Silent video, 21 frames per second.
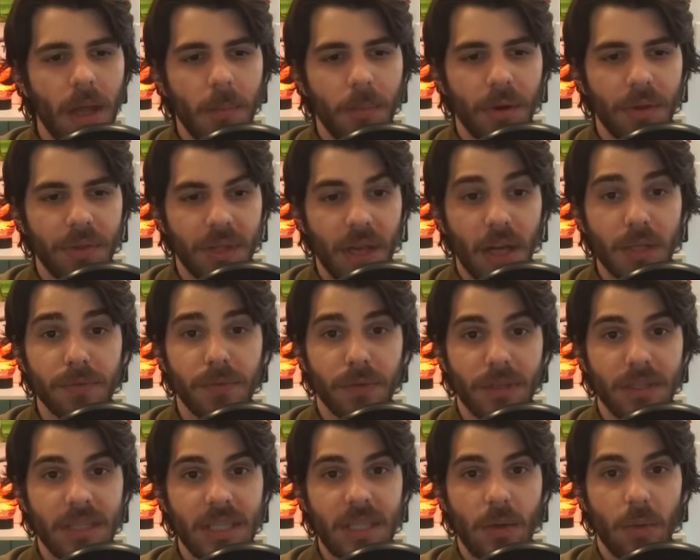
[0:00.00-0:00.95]
But the
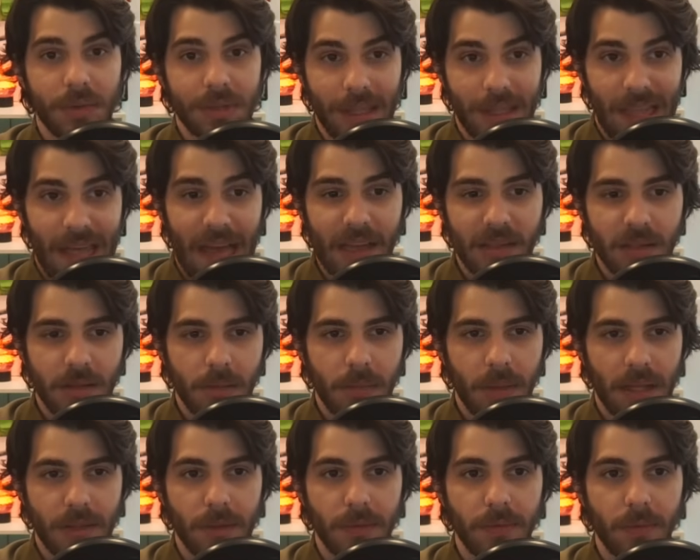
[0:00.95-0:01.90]
Ostfront D was the last
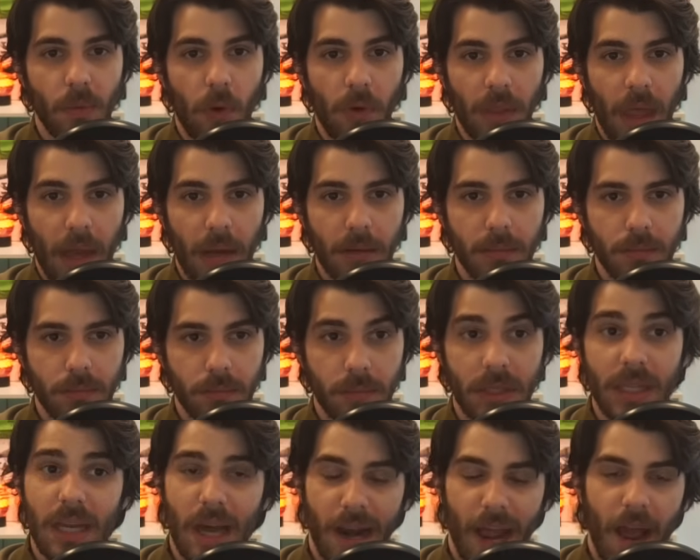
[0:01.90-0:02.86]
Panzer IV that
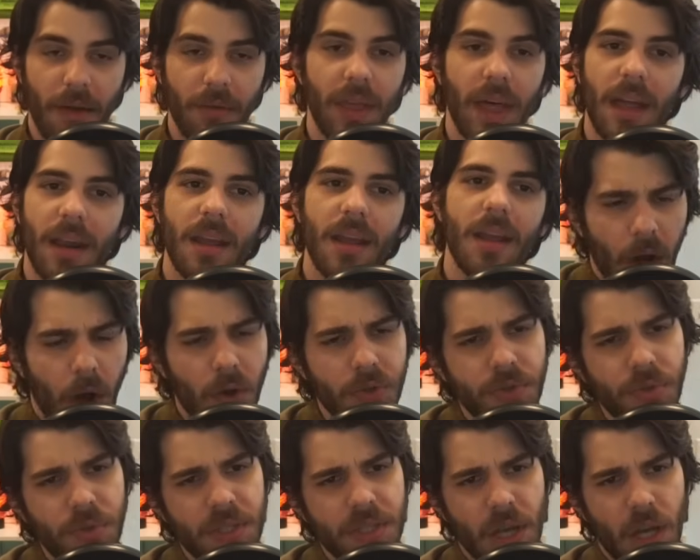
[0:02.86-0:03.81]
did not have that.
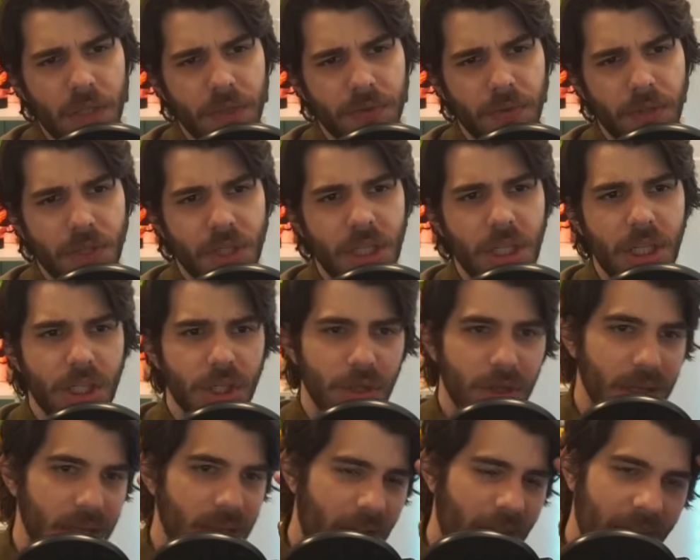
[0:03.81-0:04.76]
Also, this Ostfront G
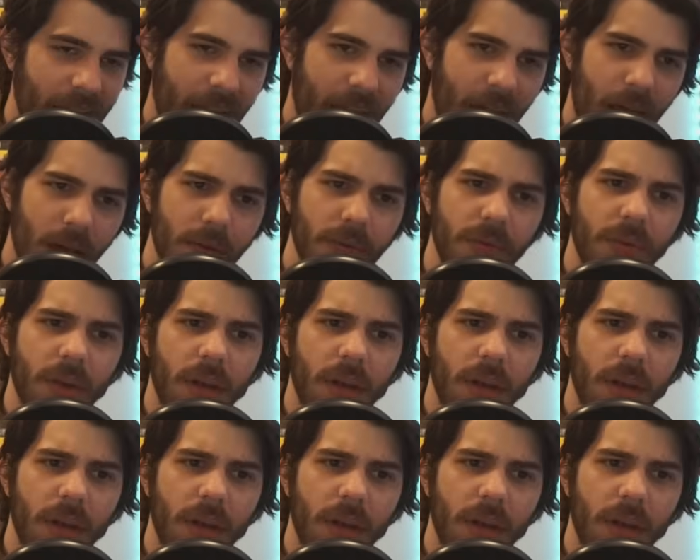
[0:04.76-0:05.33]
should not have